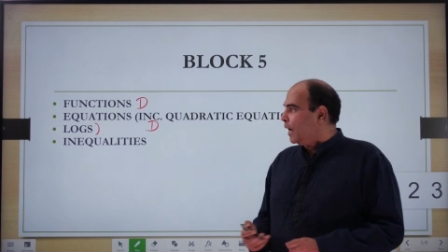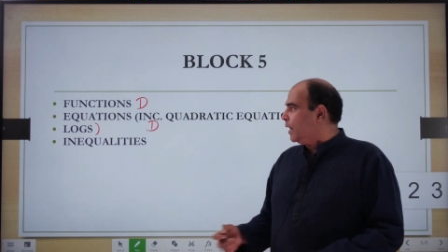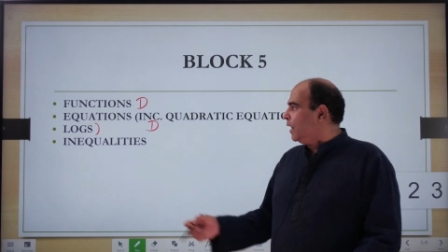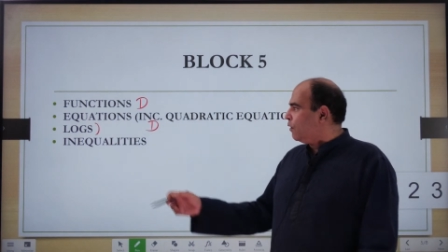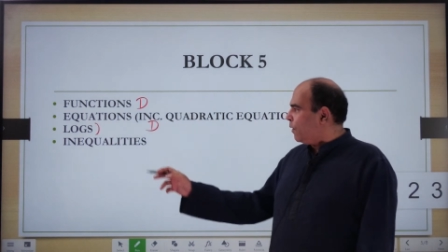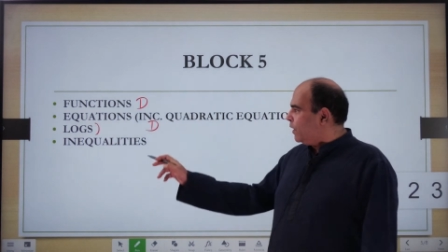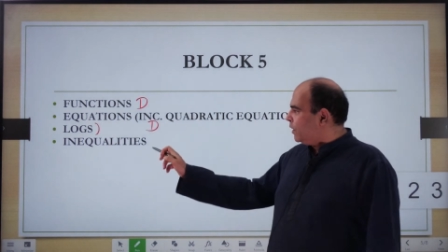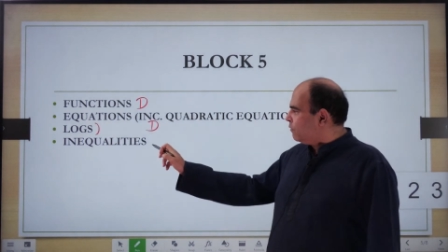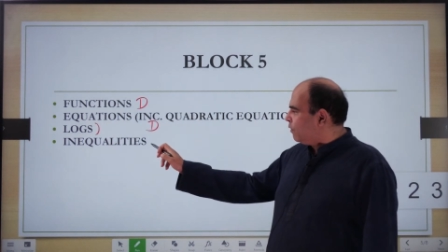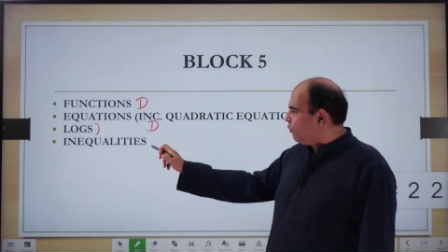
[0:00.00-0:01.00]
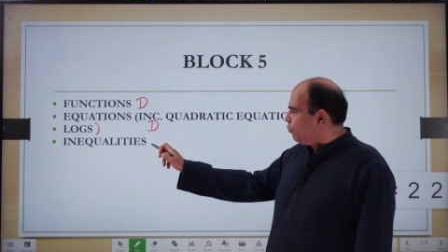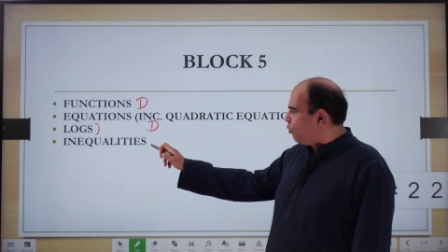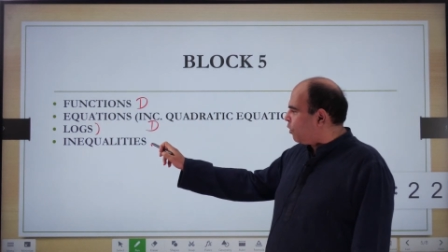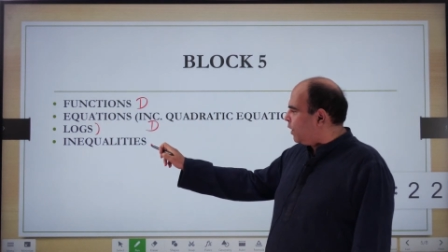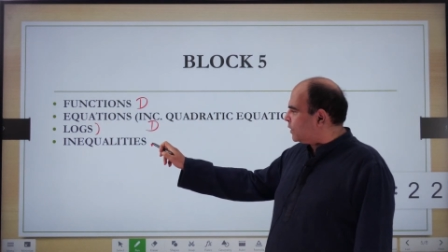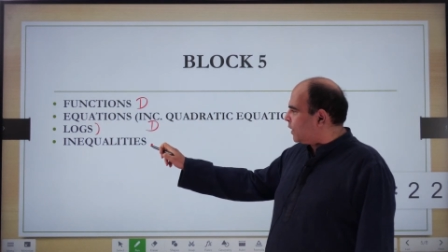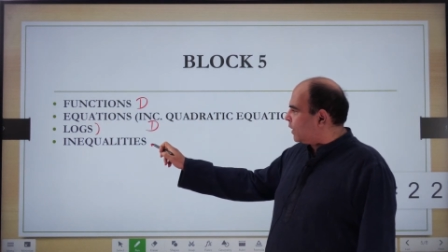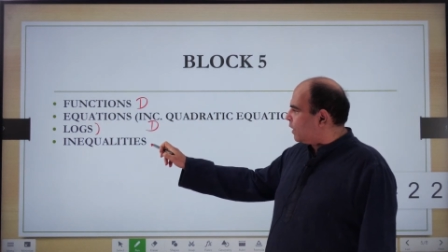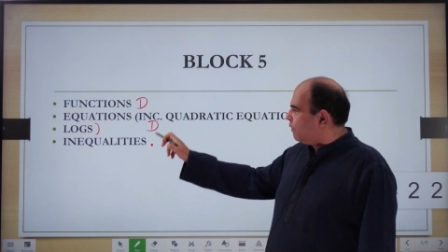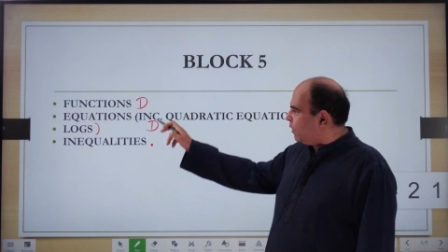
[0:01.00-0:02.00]
And inequalities will more or less
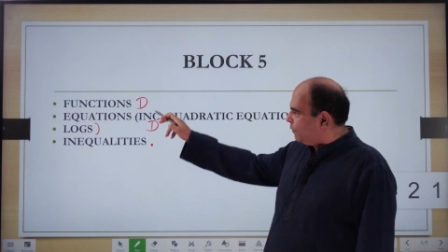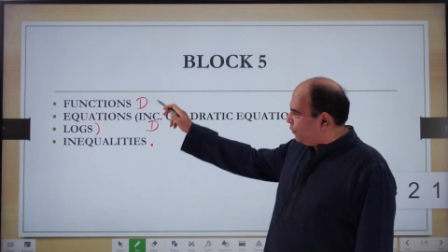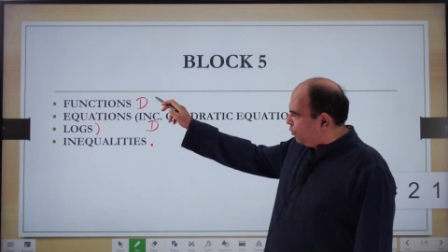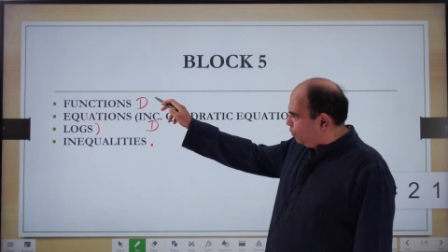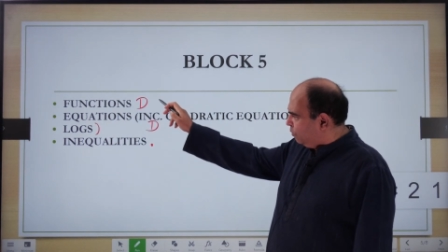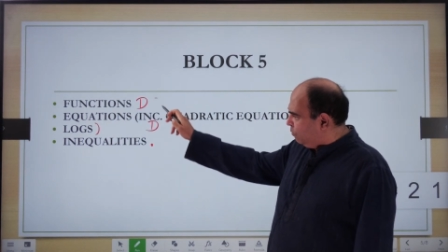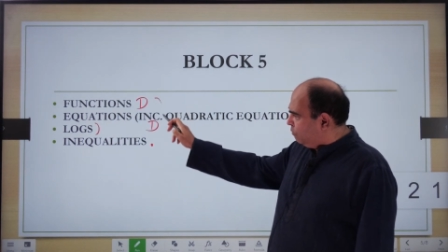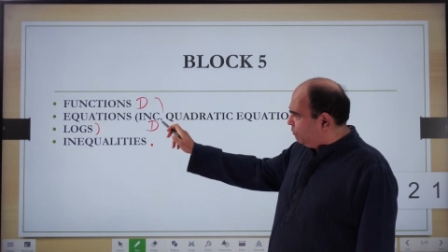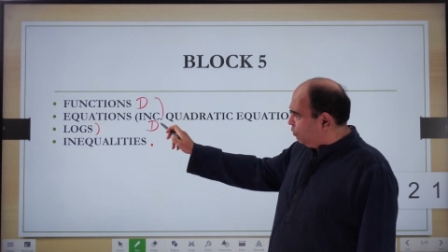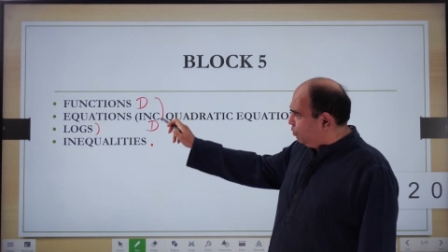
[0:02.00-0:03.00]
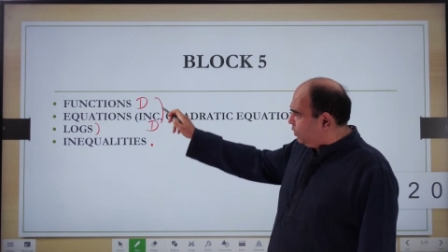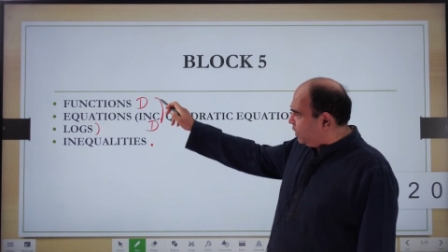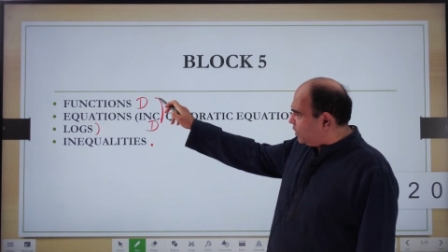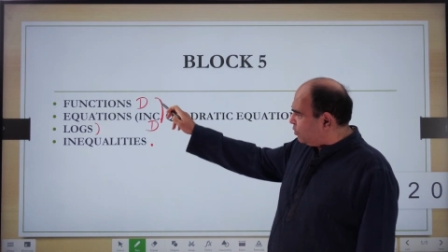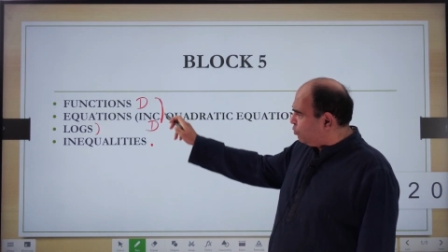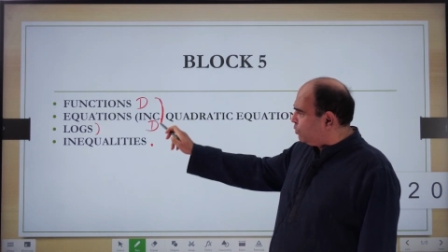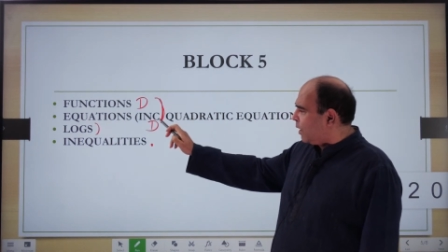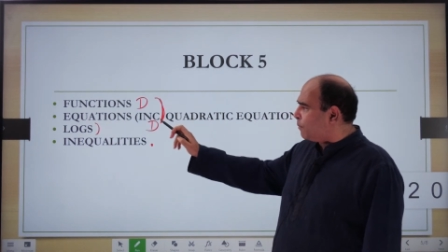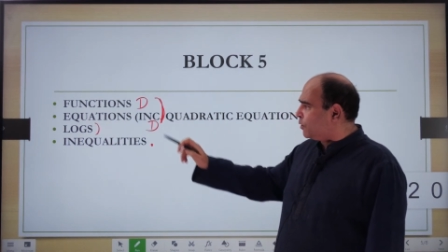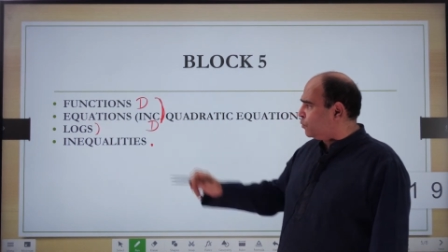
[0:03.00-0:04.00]
get covered if you do, do these two
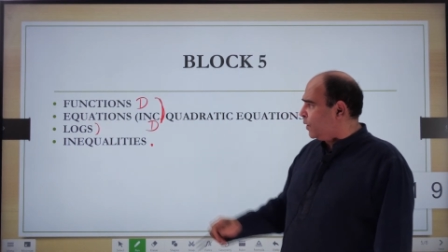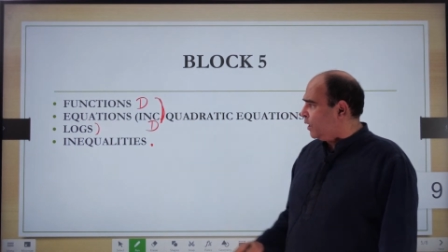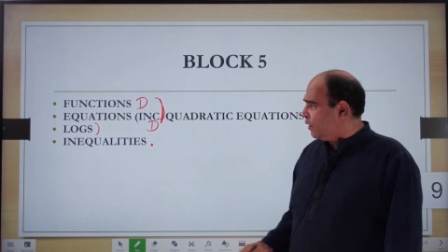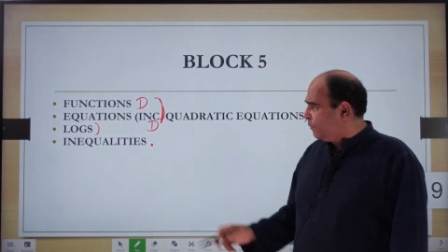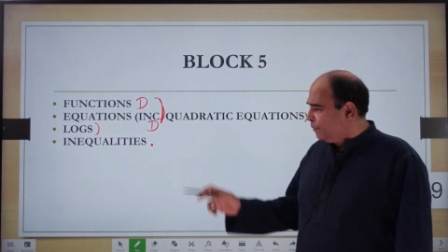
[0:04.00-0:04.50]
chapters well.